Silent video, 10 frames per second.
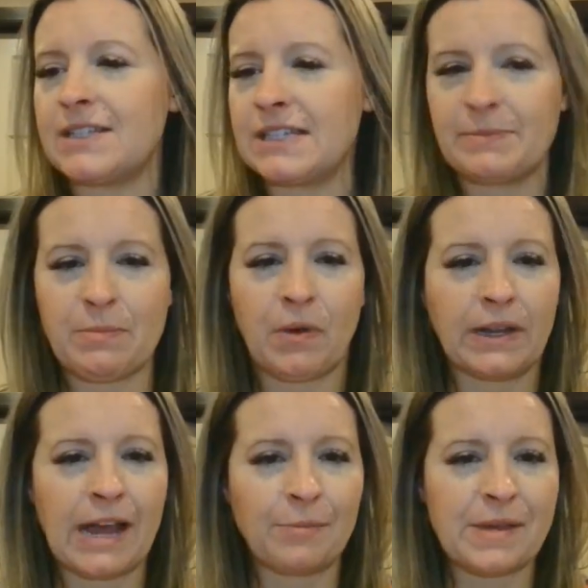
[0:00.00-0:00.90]
to these people
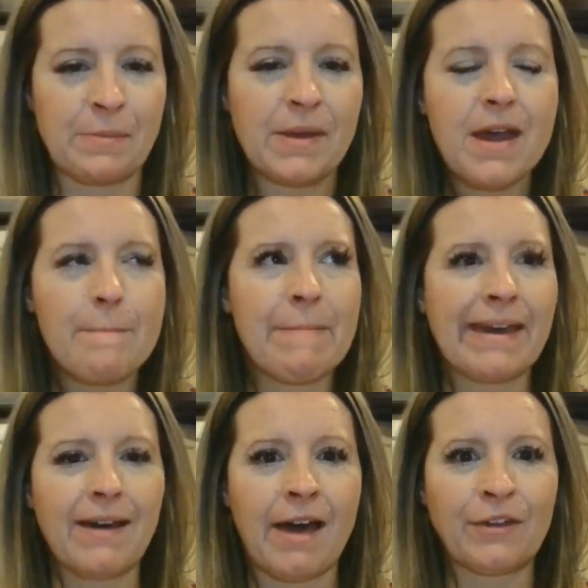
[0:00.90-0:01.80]
and help them
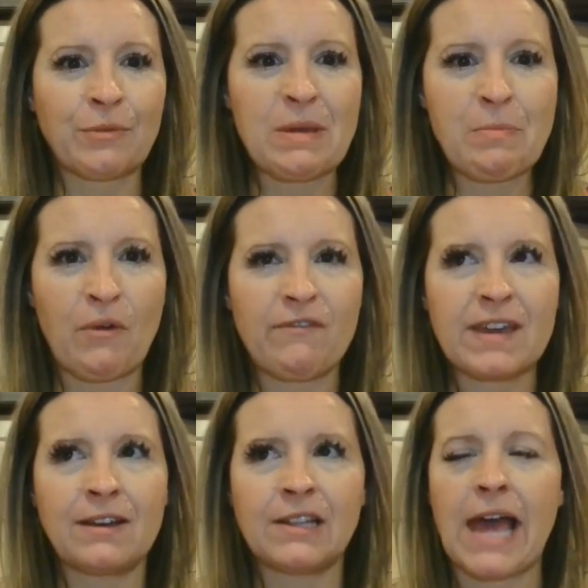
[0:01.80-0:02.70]
make other people
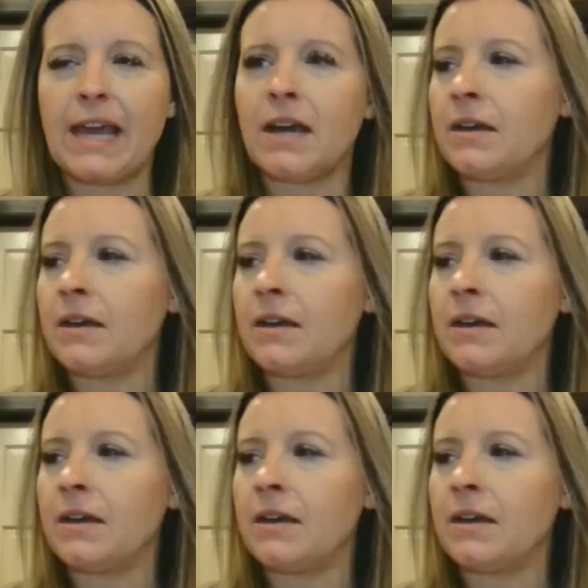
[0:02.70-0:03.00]
feel like,